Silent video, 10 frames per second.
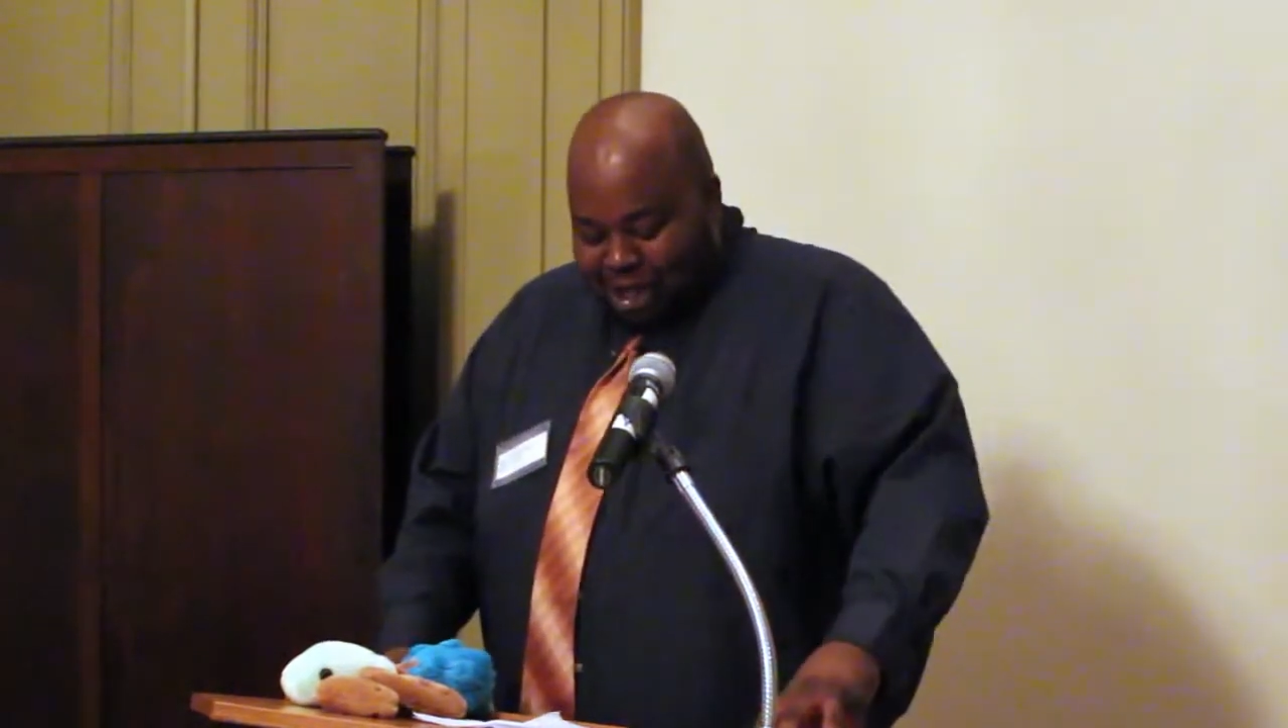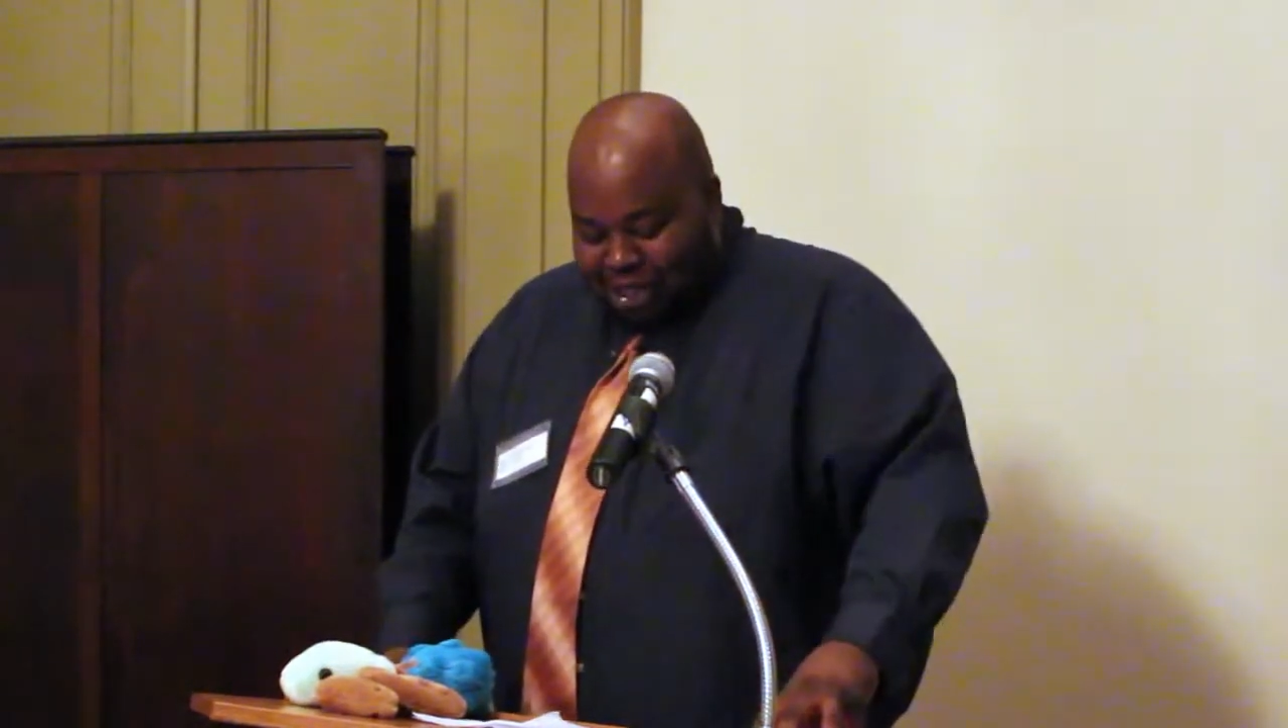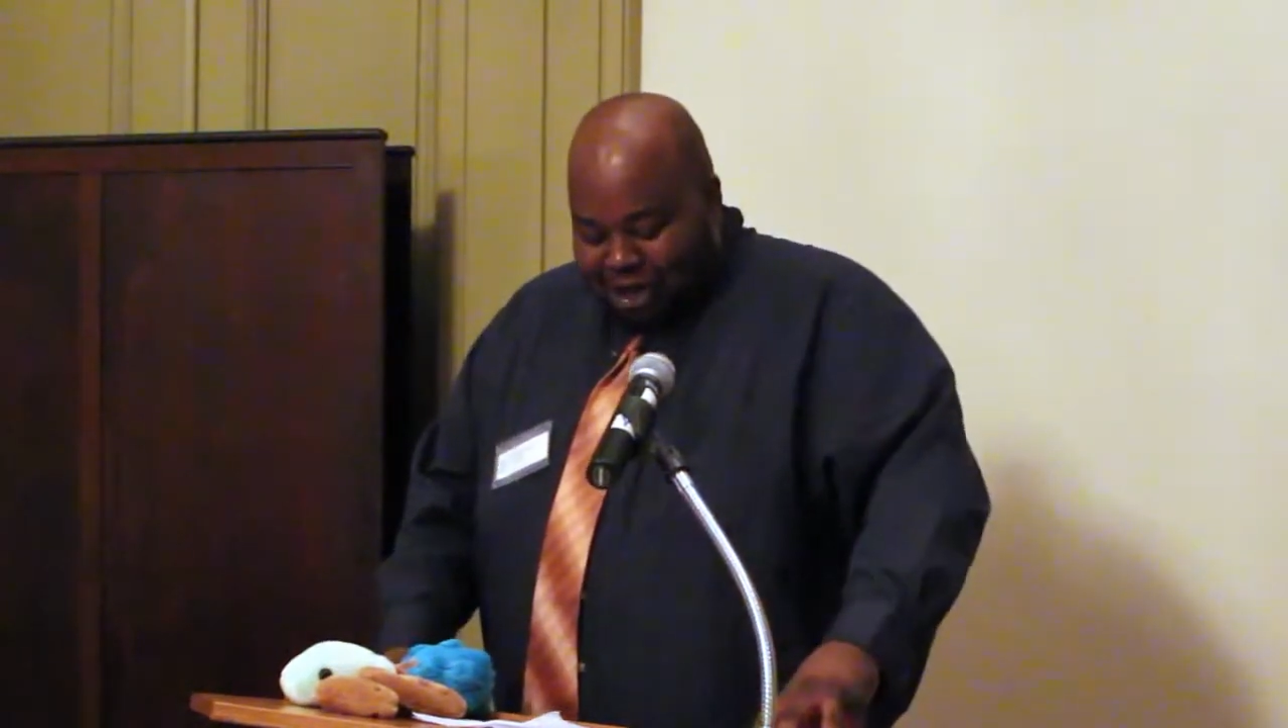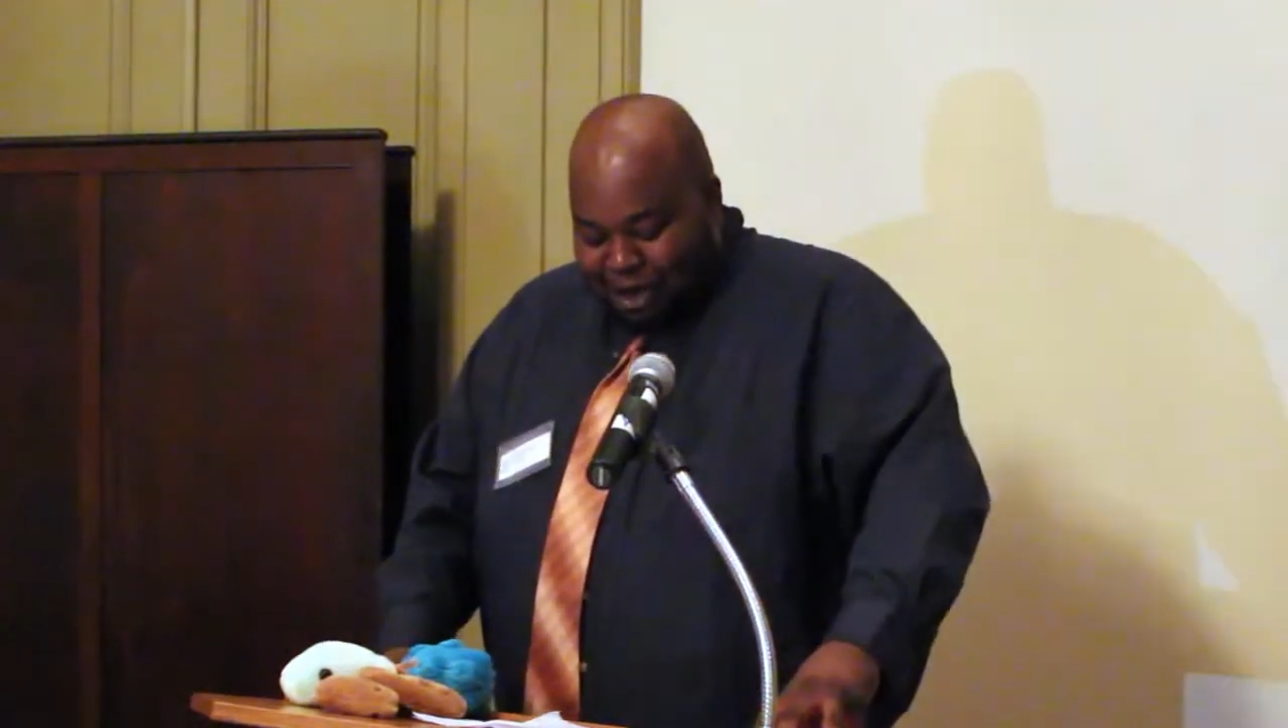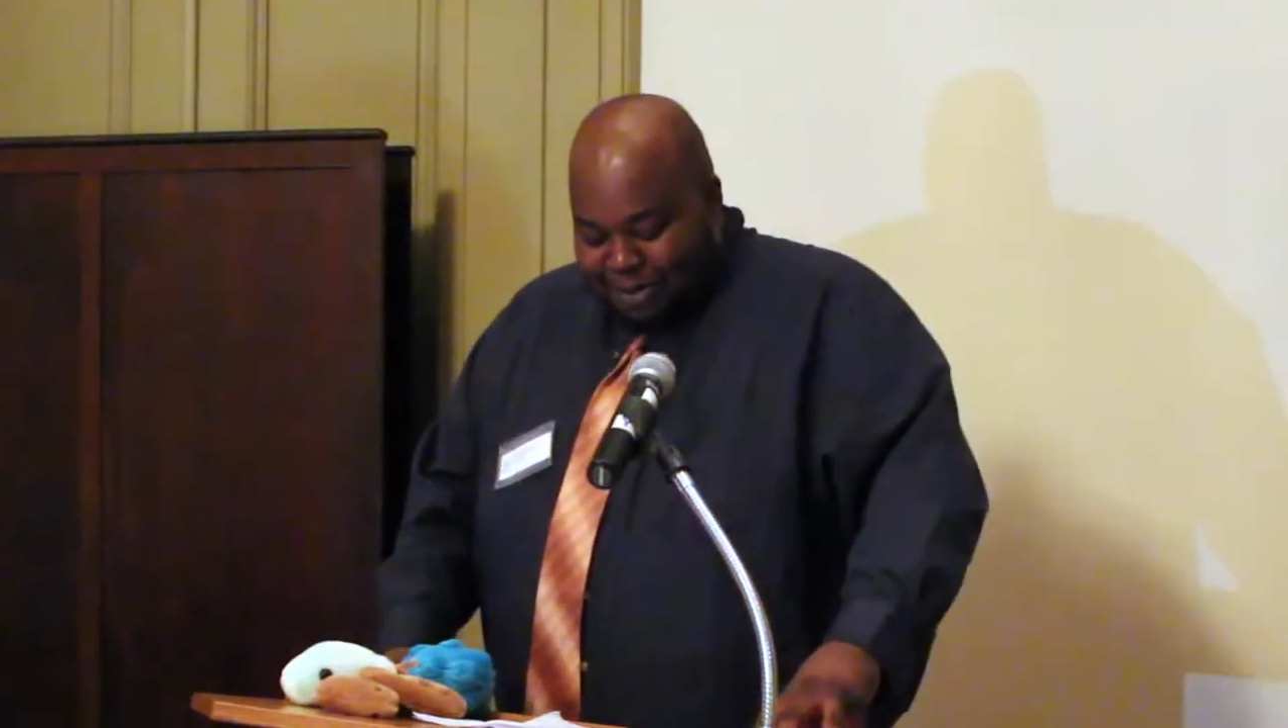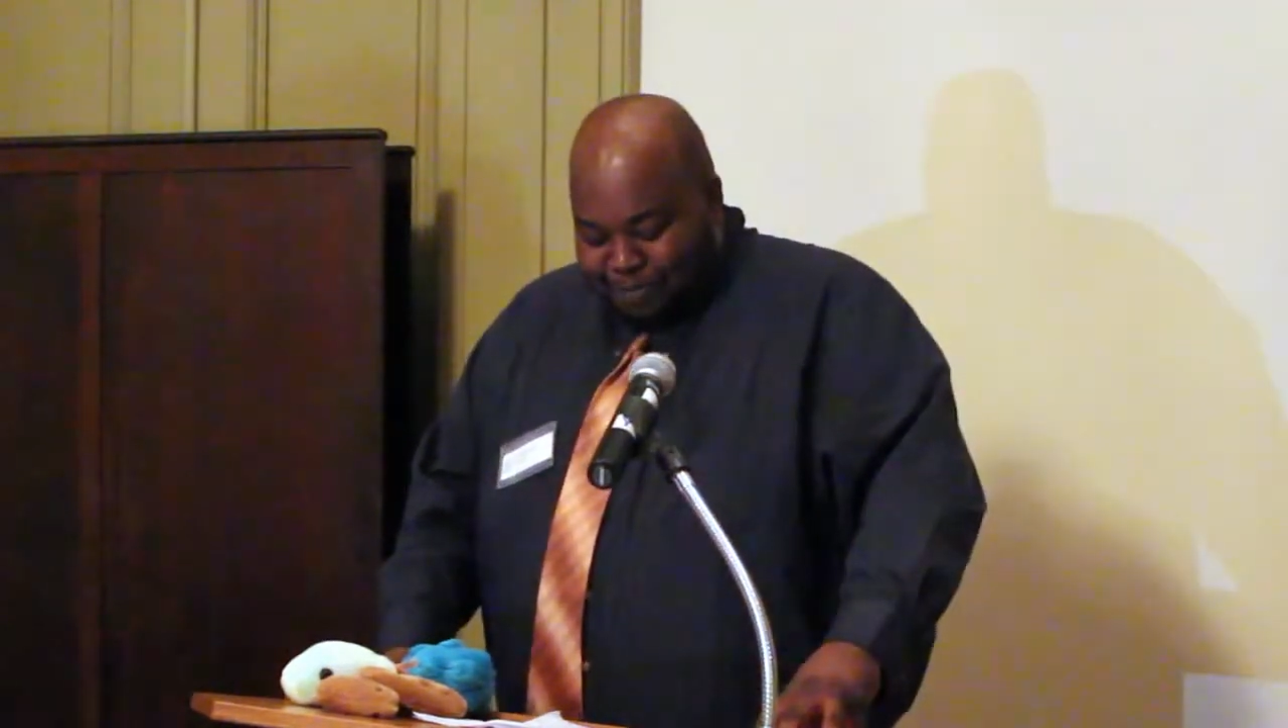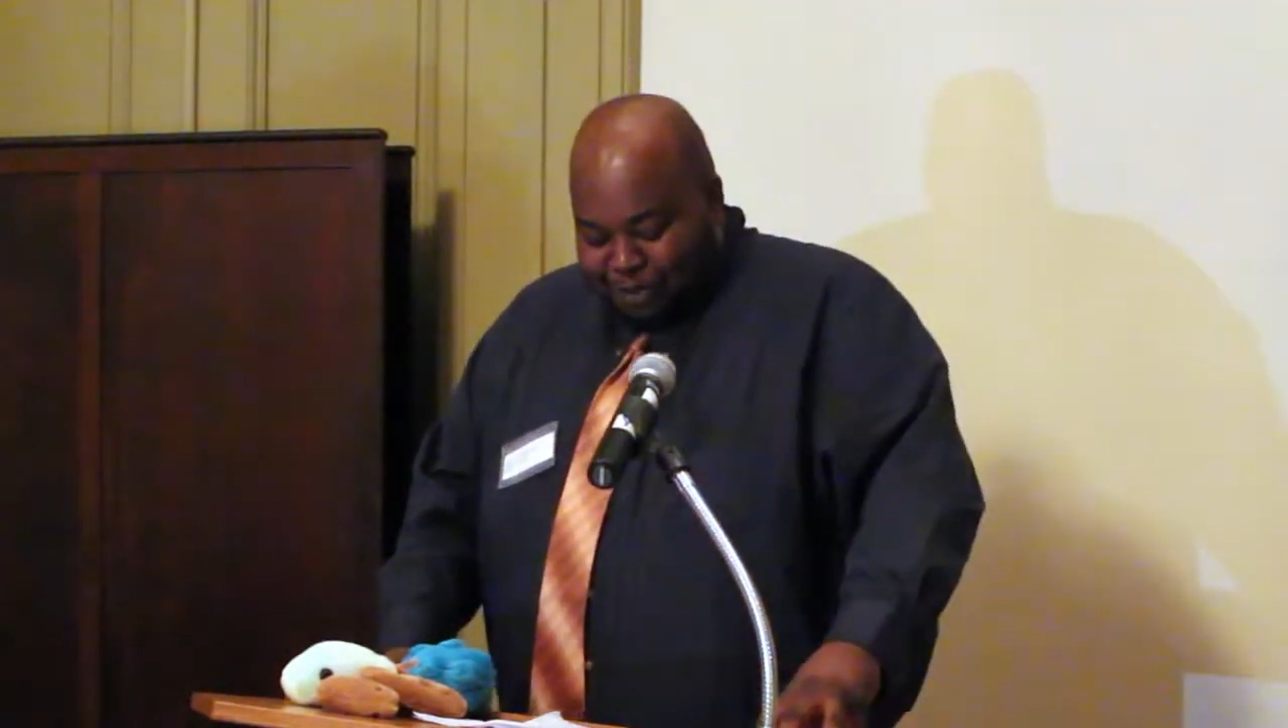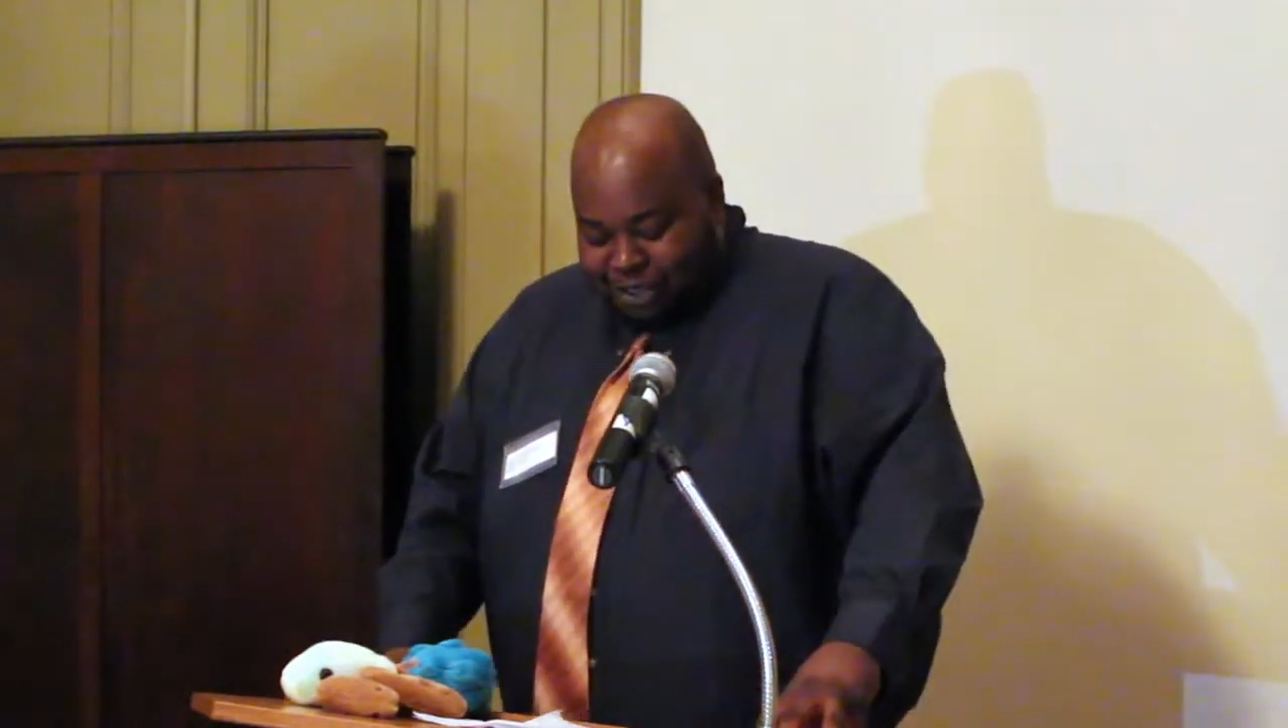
together